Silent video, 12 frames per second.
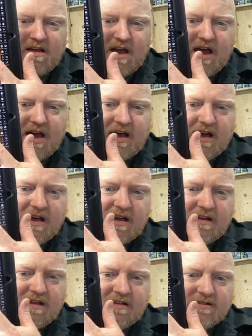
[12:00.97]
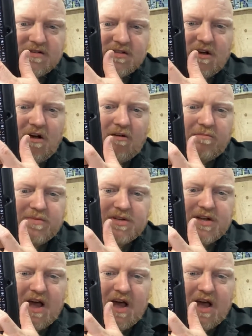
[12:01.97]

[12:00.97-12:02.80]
sculpt.